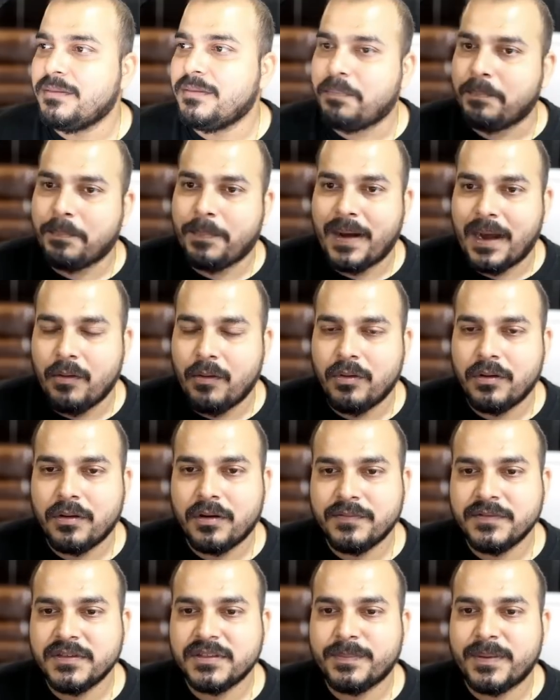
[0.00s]
the power
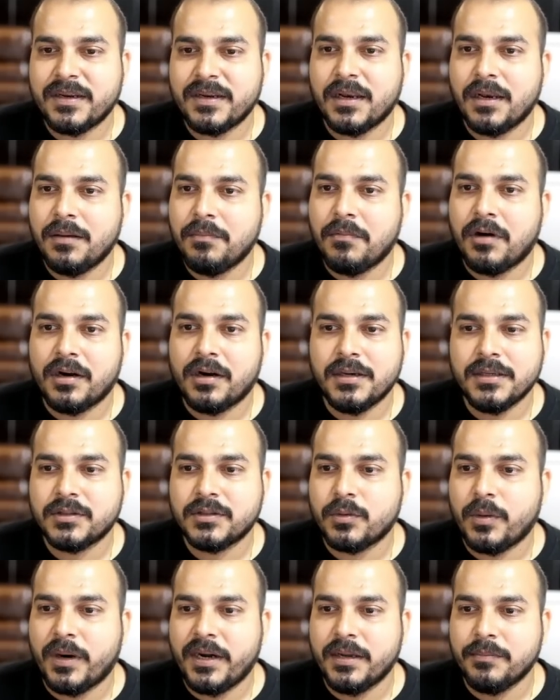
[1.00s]
of this particular model
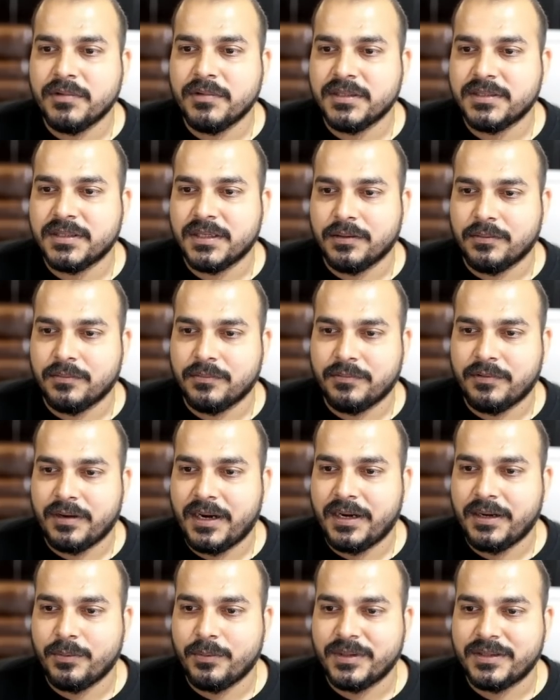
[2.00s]
is quite amazing,
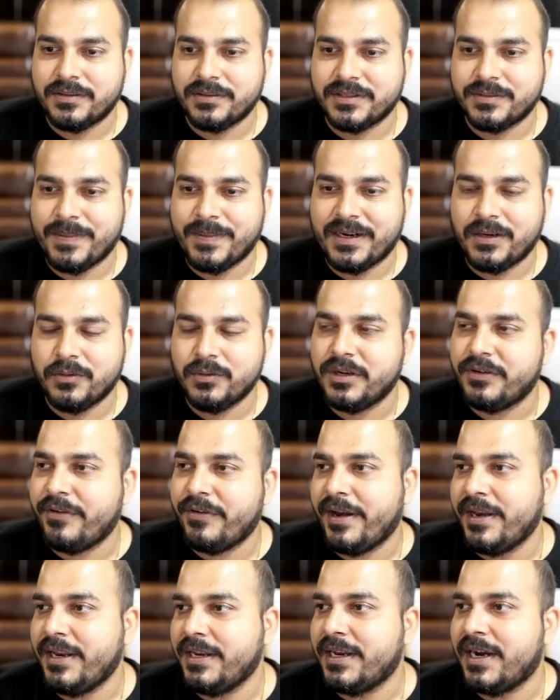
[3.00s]
right? With respect to the
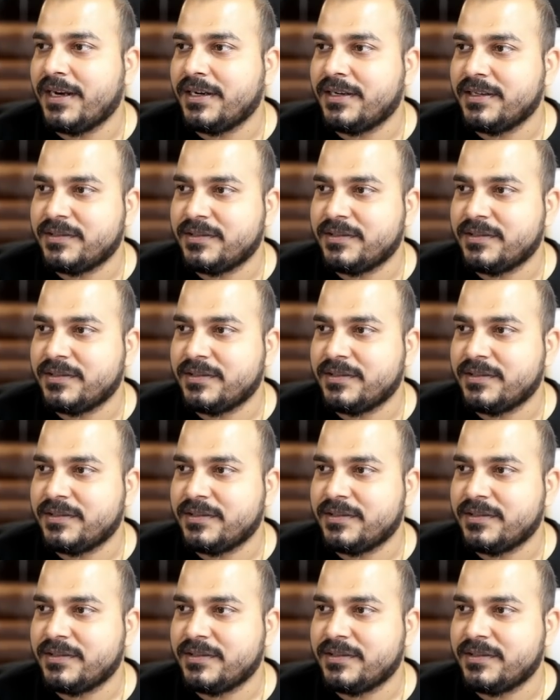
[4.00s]
training that it